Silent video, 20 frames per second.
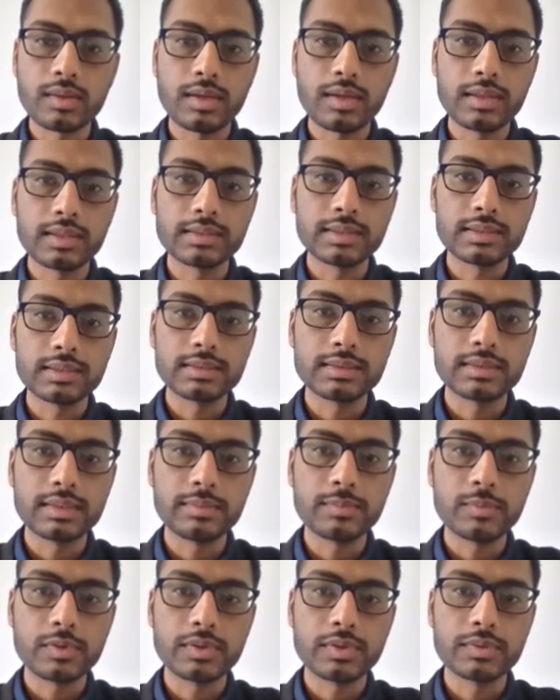Exercise
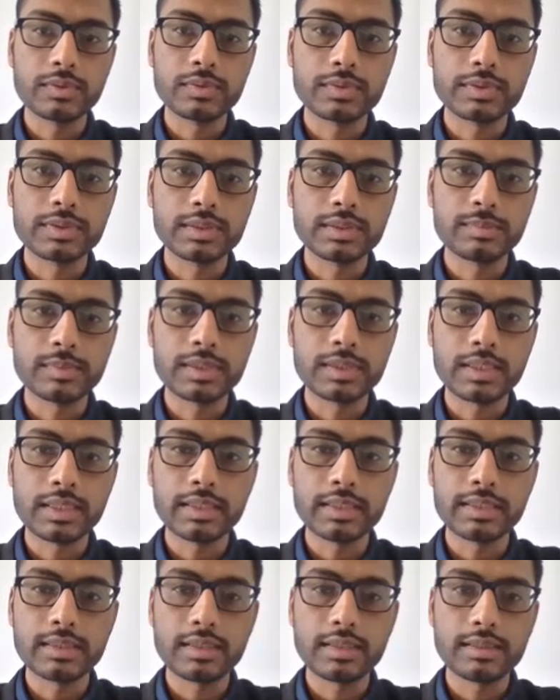3.2, question number
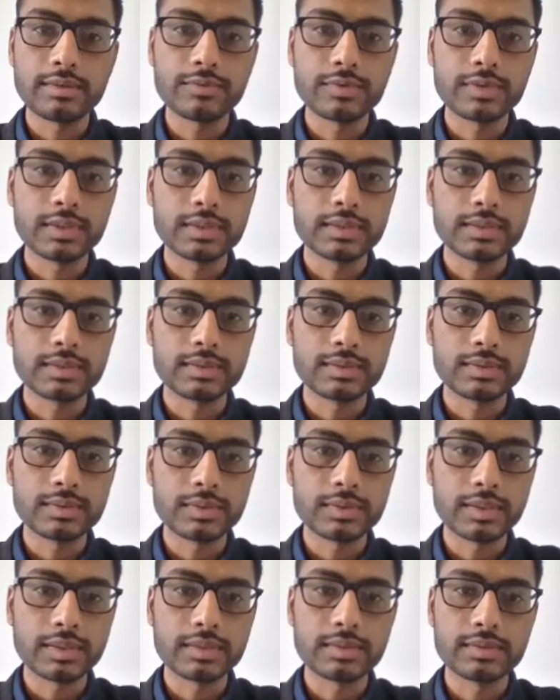9 and further.
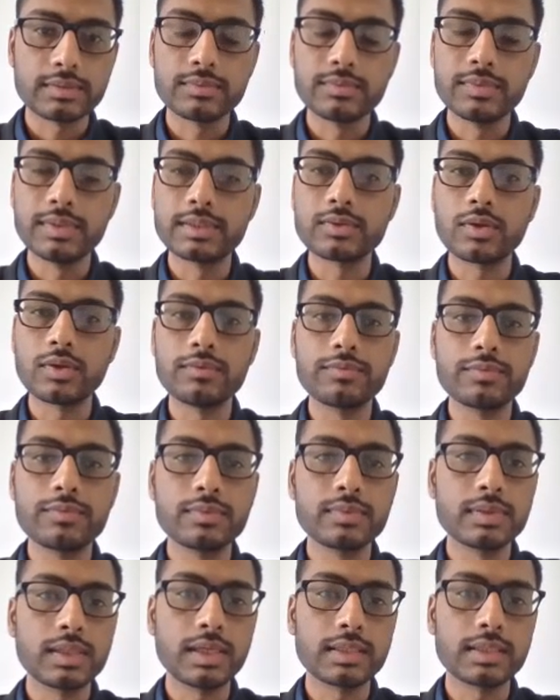Okay, we'll solve.
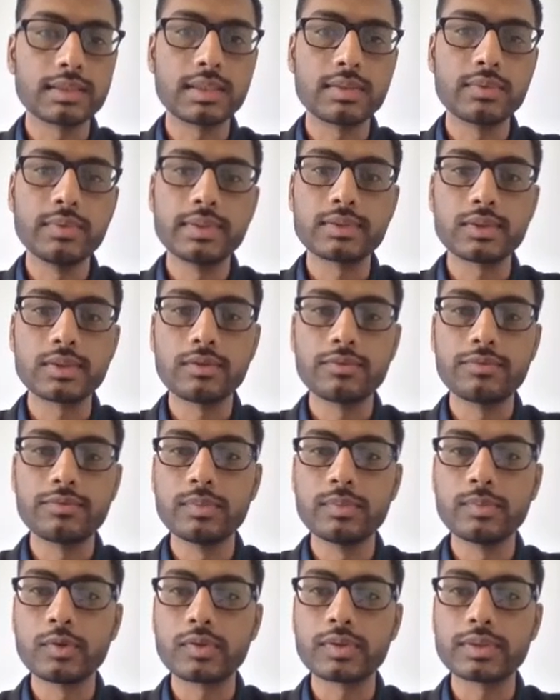Atharu will solve
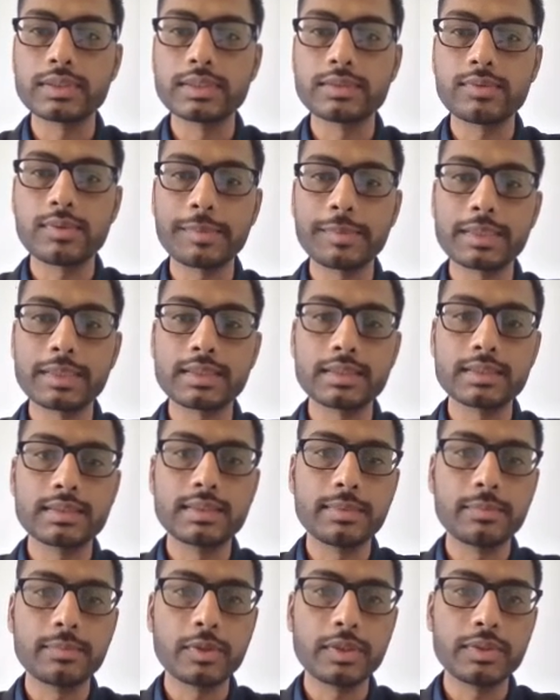few more questions from exercise
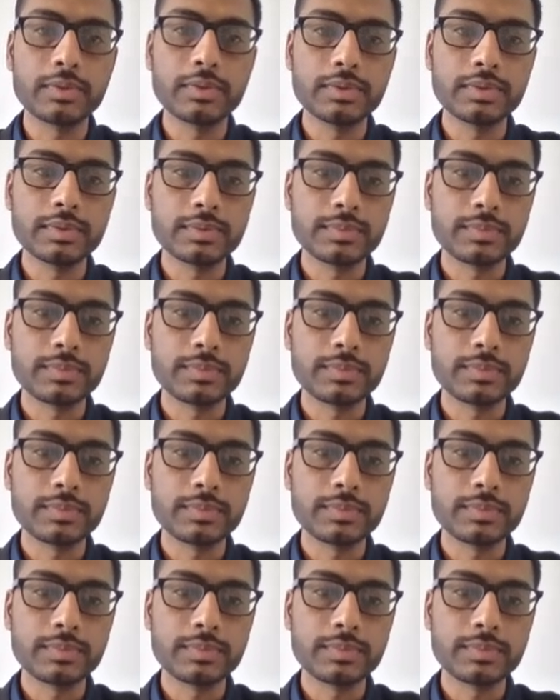3.2.